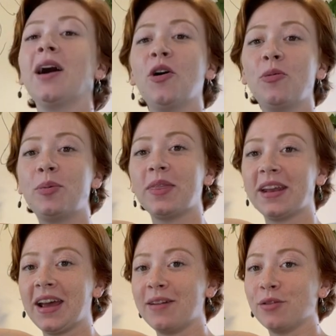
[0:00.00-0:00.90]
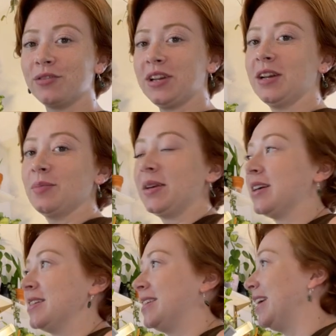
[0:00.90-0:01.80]
Hope that I have over here
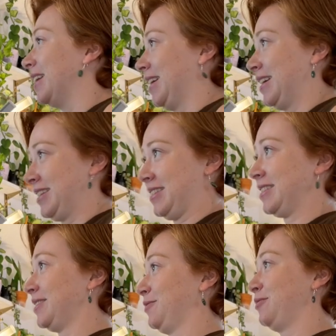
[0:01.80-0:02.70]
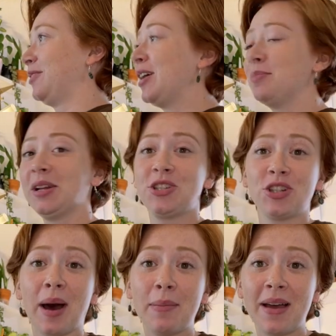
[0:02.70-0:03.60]
because it is very much
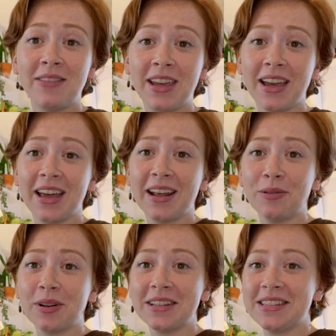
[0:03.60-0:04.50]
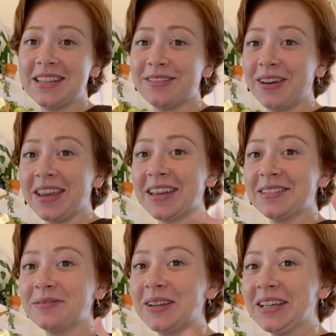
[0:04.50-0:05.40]
top heavy, and I want to see if I
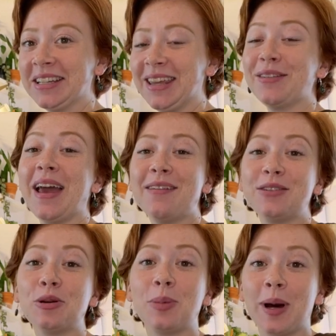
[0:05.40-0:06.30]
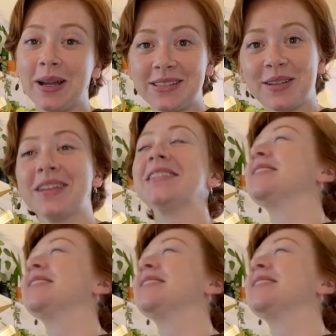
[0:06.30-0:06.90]
can give it a heavier pot so that it